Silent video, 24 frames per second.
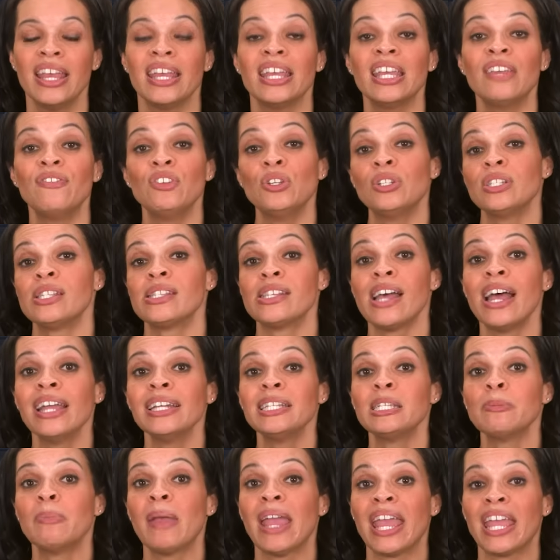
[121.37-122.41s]
If you decide
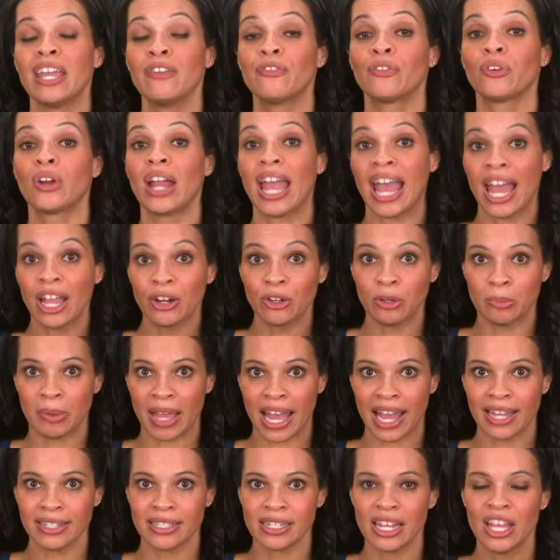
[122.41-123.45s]
to pay for
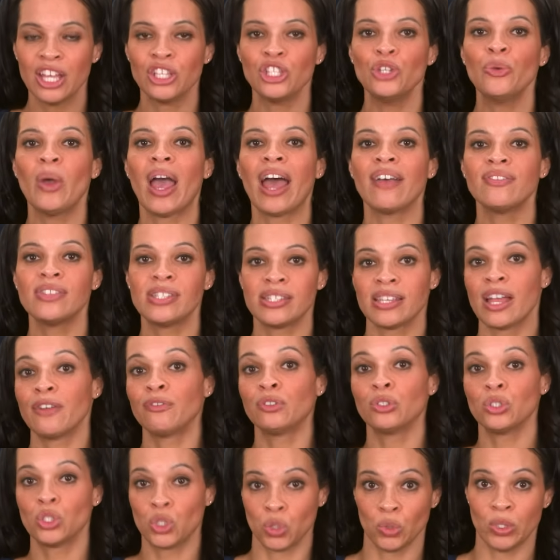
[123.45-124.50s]
Acrobat, you have
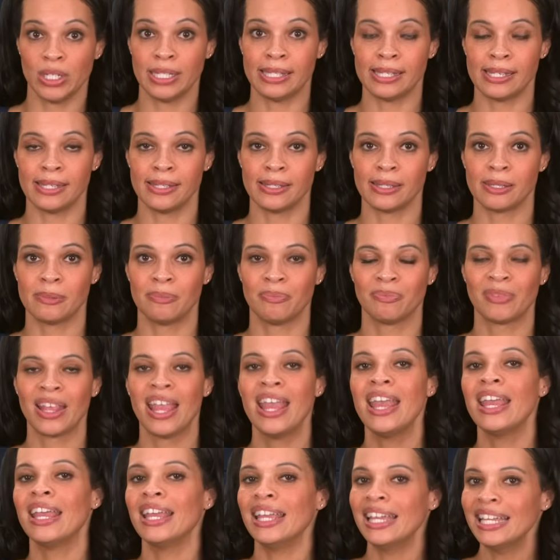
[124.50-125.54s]
several choices.
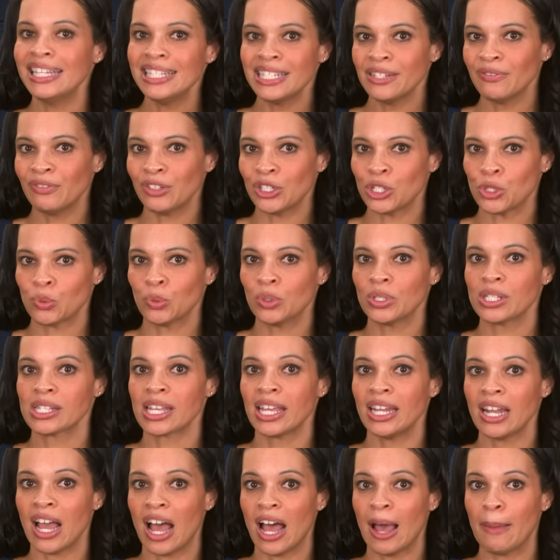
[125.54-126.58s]
Individuals
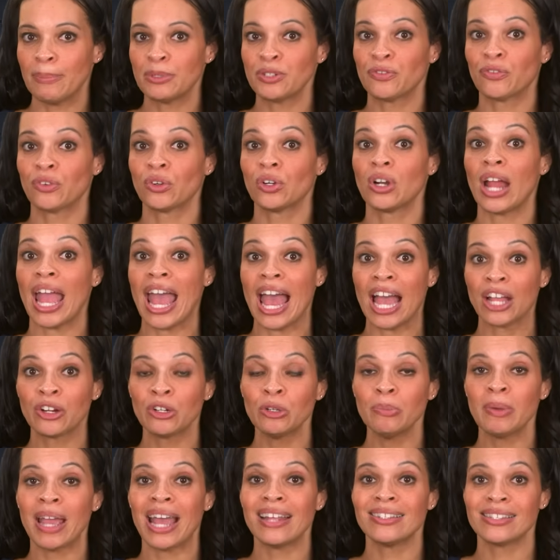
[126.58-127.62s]
can opt for
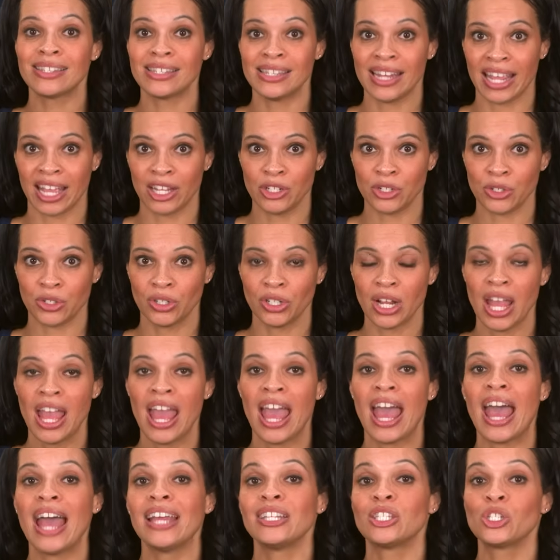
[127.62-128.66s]
Acrobat Standard
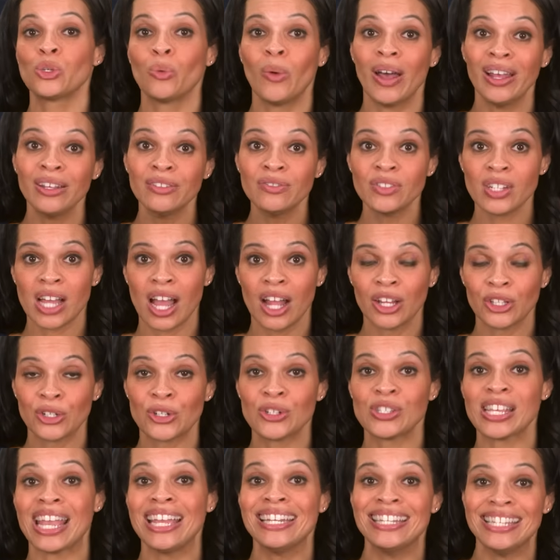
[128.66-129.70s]
at
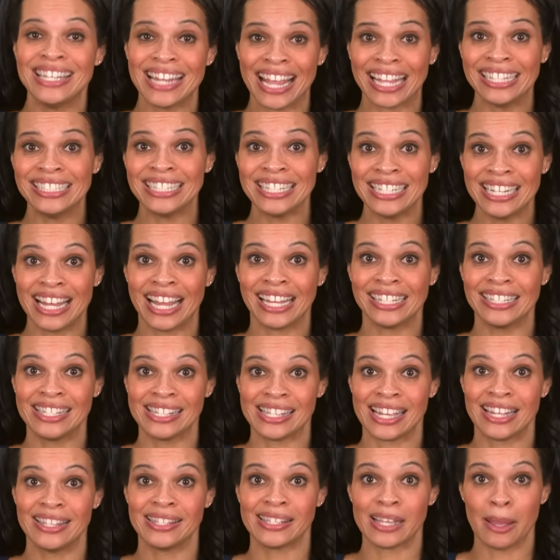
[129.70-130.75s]

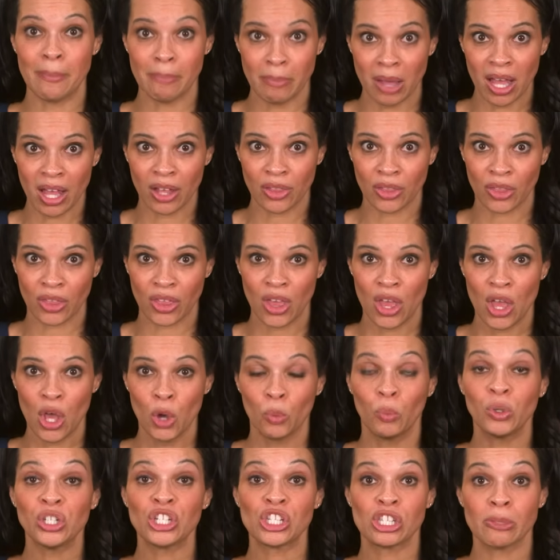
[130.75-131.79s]
$12.99 a month,
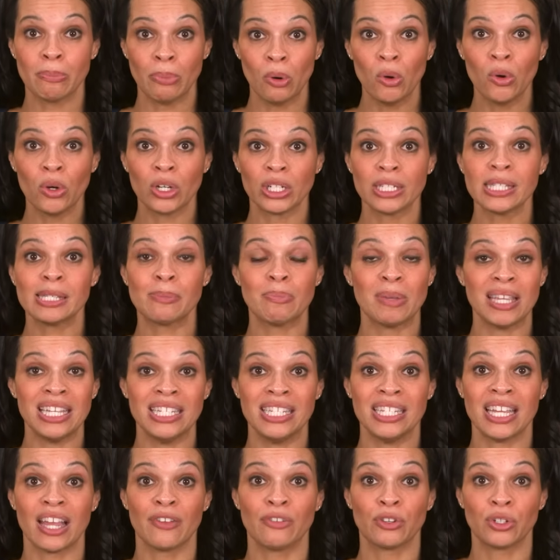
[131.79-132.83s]
which supports
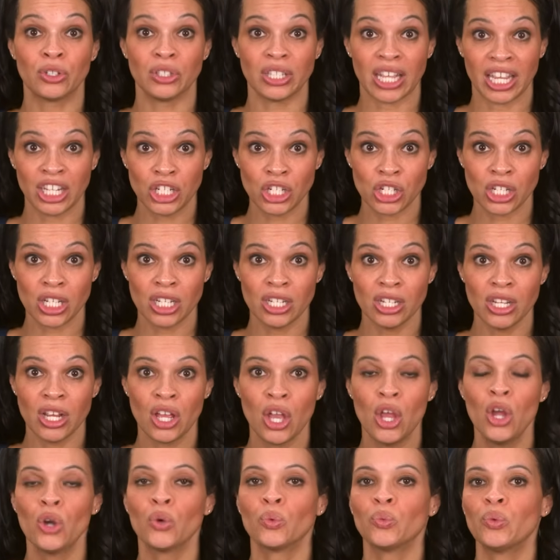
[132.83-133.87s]
PDF creation,
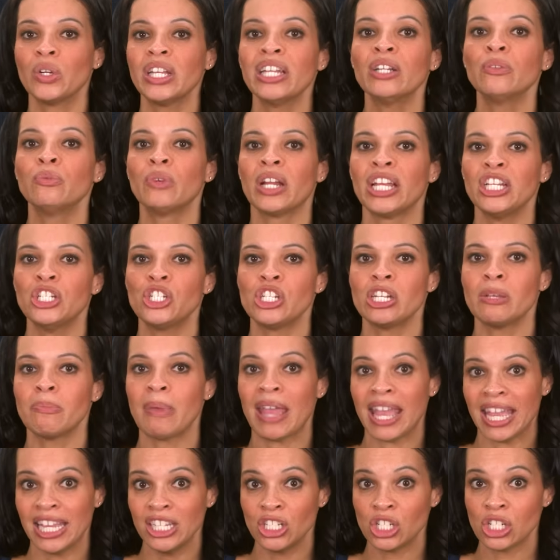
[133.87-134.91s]
rearranging
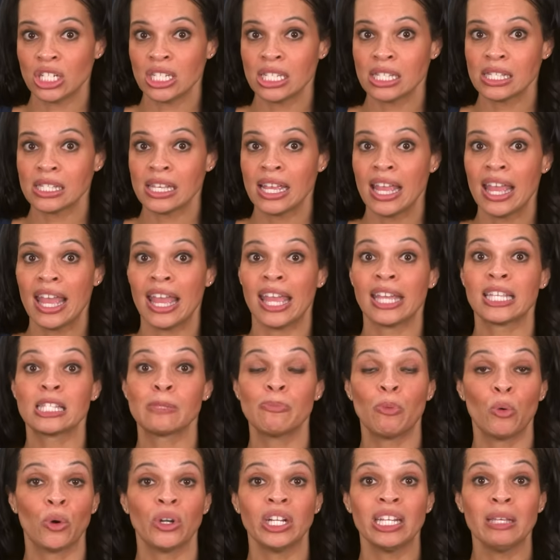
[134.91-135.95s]
pages,
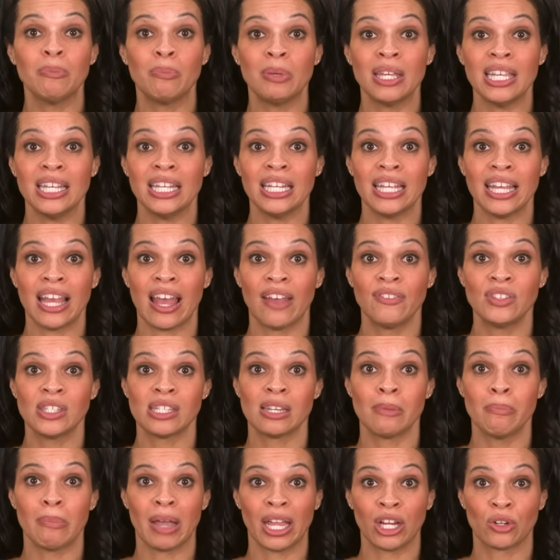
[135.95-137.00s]
exporting PDFs
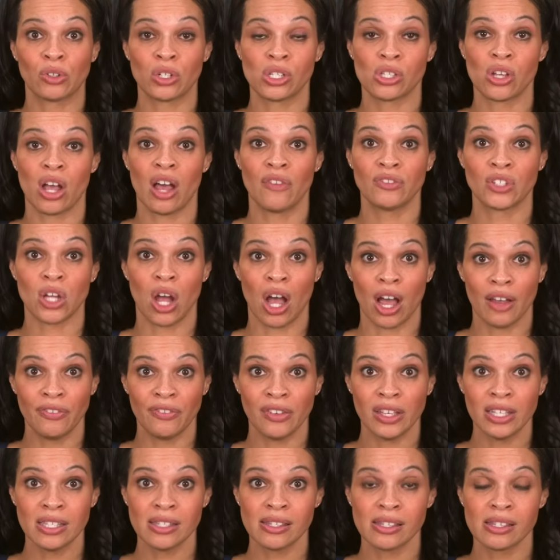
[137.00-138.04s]
to Microsoft
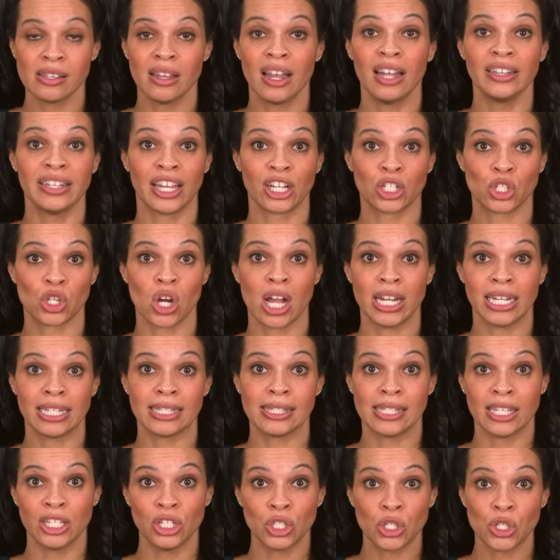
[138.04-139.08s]
Office, electronic
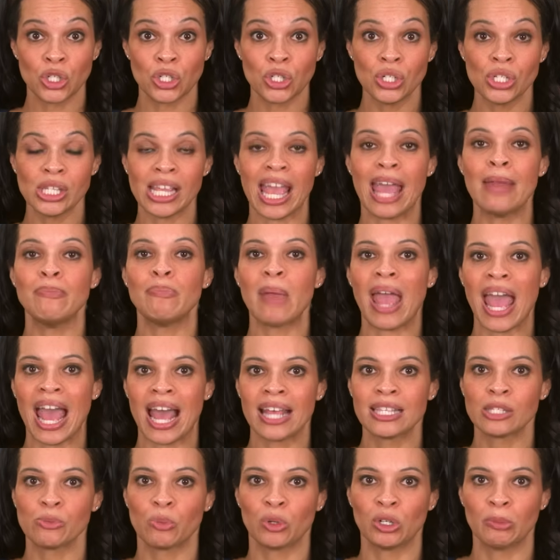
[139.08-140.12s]
signatures, and
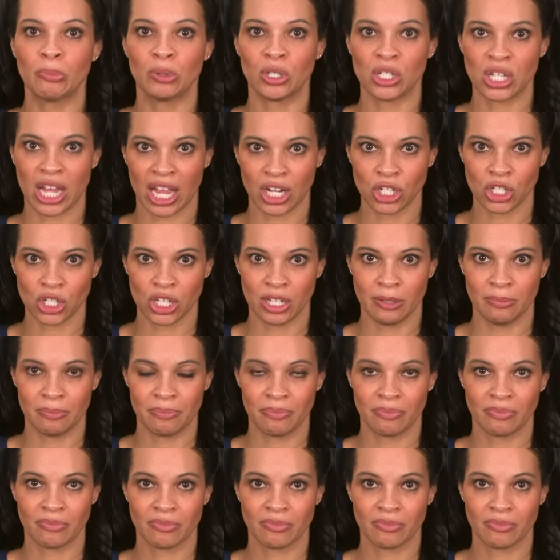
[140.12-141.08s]
password protection.